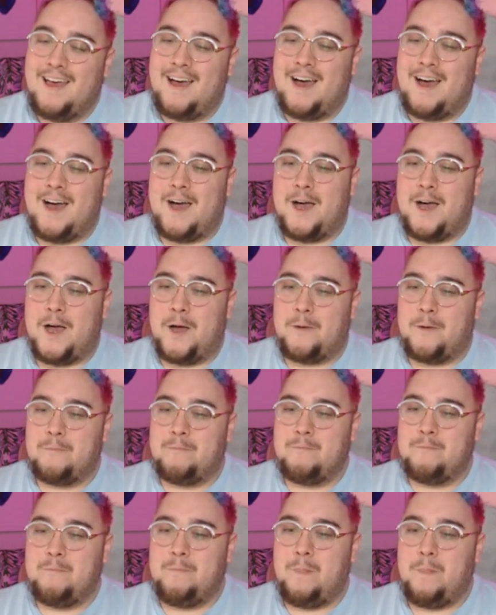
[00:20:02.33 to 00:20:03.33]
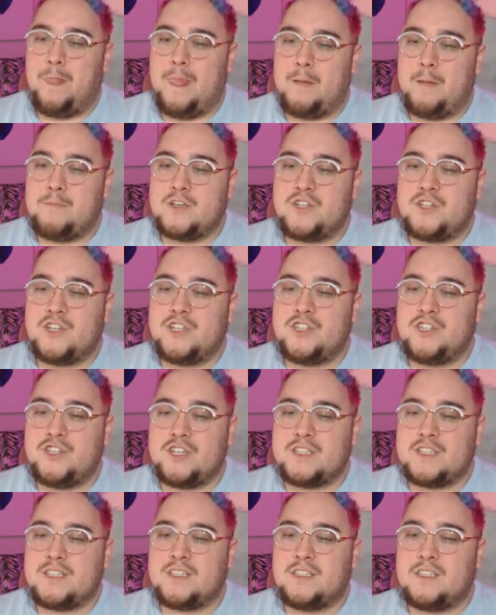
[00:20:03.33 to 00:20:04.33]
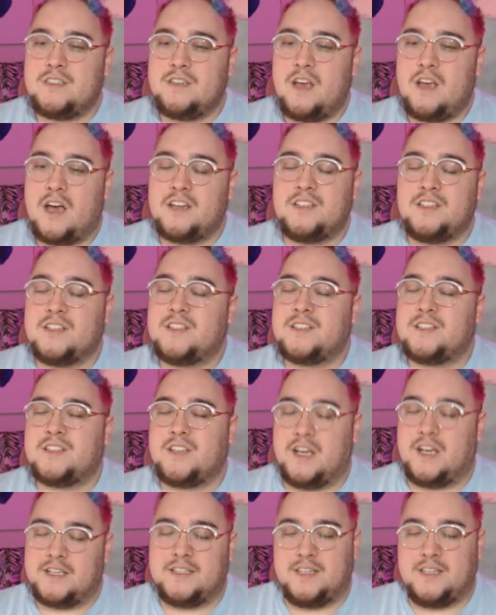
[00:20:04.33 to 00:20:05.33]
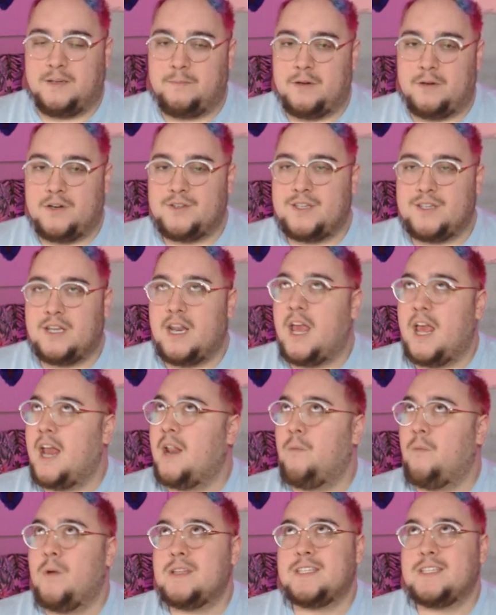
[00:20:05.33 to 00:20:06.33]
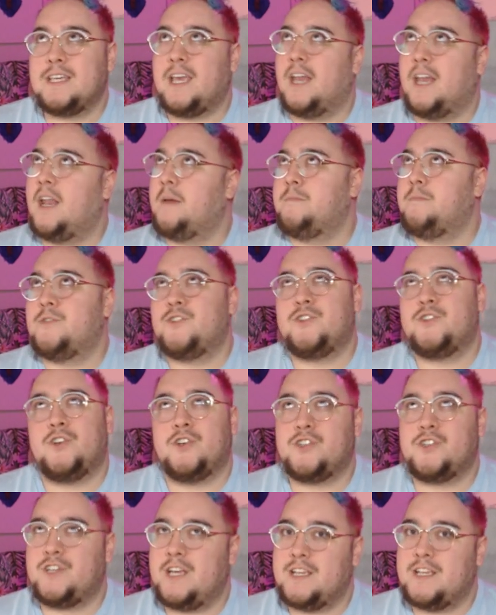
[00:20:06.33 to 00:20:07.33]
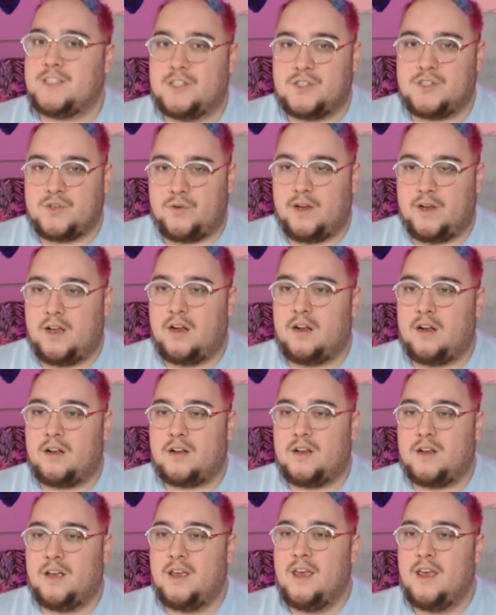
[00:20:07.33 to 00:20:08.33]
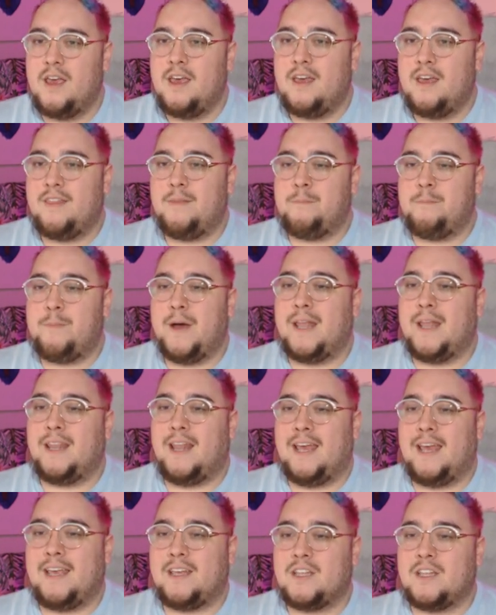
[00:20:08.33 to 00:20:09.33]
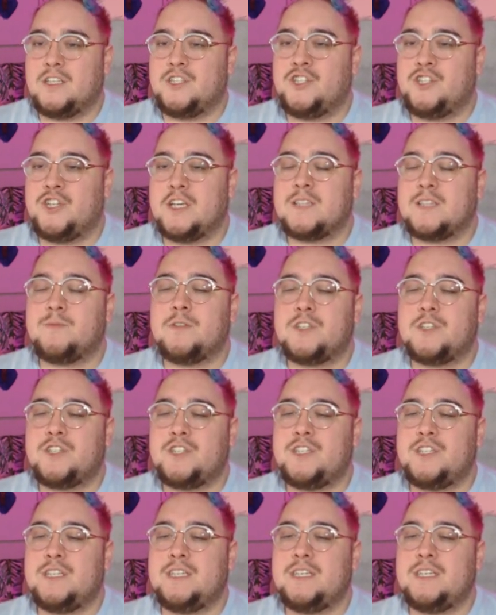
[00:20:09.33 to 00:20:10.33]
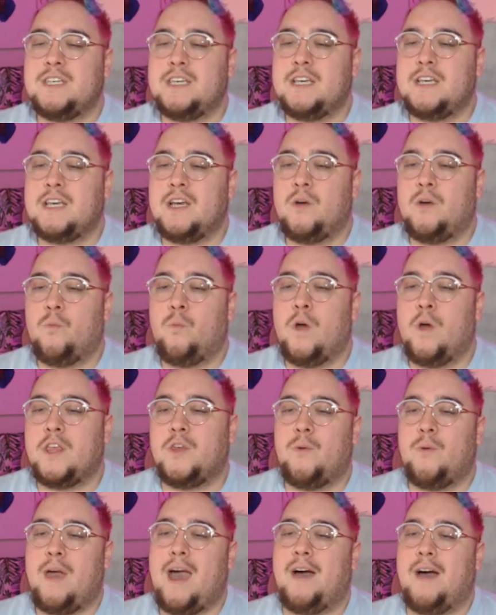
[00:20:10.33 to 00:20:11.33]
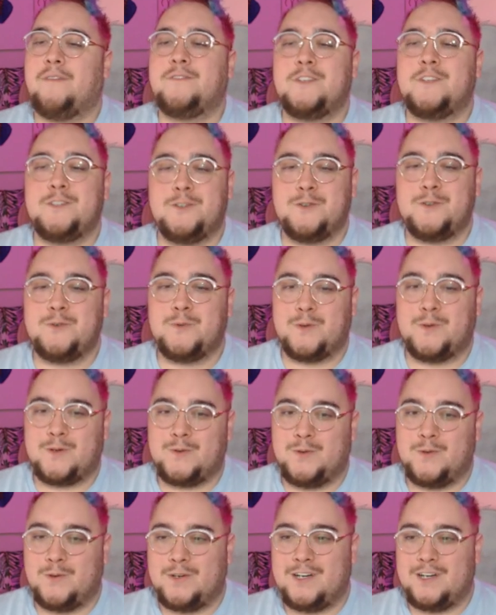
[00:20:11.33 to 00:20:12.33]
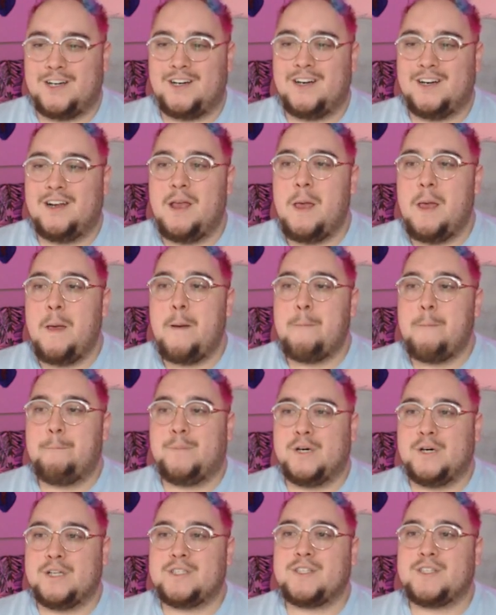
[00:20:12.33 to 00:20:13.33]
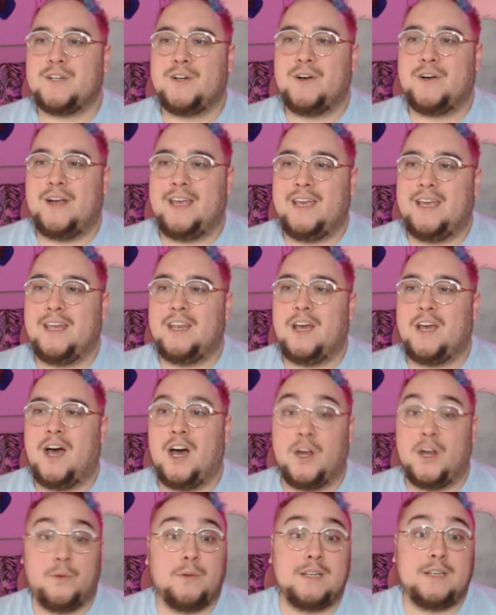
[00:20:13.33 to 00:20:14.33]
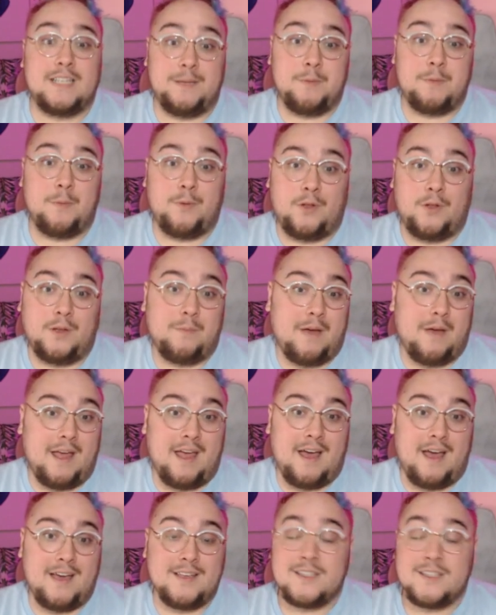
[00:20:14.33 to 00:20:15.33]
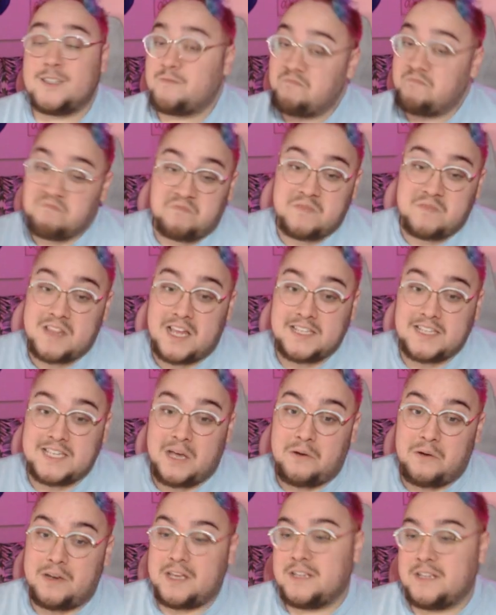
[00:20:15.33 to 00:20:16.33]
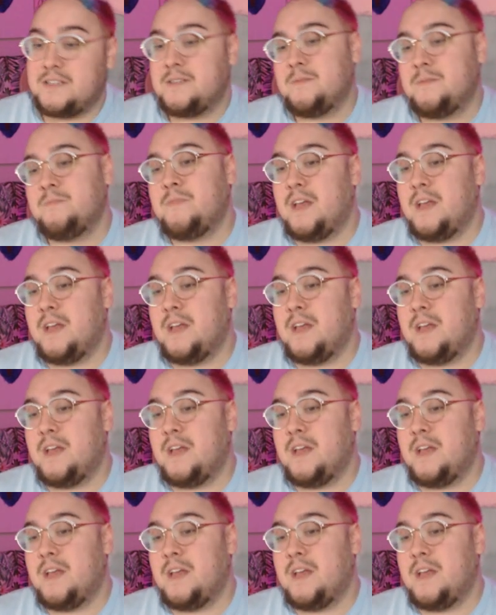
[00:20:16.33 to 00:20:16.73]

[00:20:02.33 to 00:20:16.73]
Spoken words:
But she's just a disgusting person. And once again, I'm sure she has a story arc, but like just what you have to do to recruit her puts her in unredeemable in my eyes. That's how it is.